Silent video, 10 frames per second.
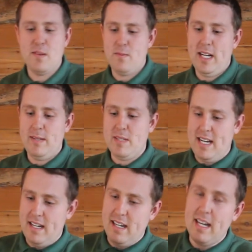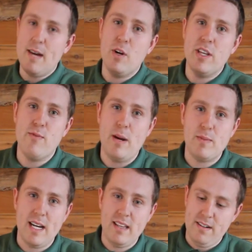my name's Dan and I'm one of the
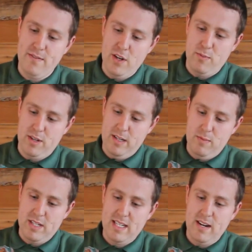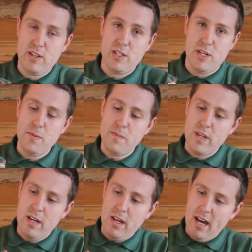reptile and invertebrate keepers here at the zoo.
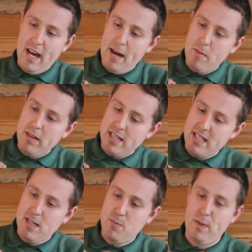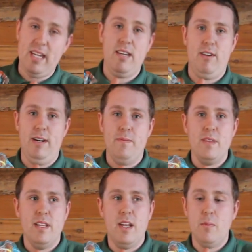This is Bagheera.
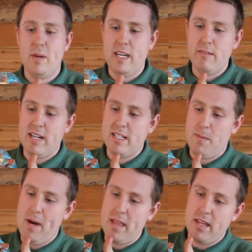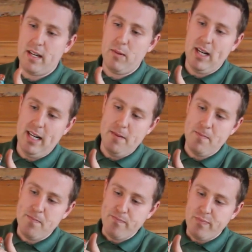Now Bagheera is a panther
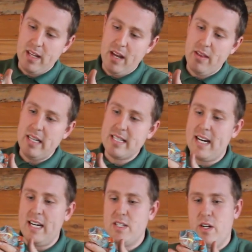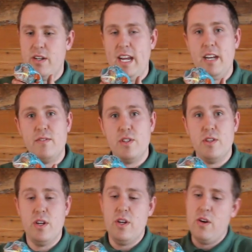chameleon. Now these guys are native to
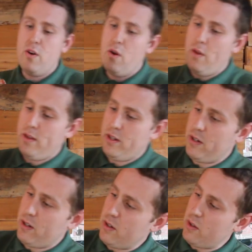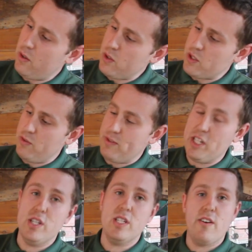the northern coastal
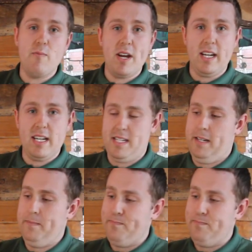regions of Madagascar.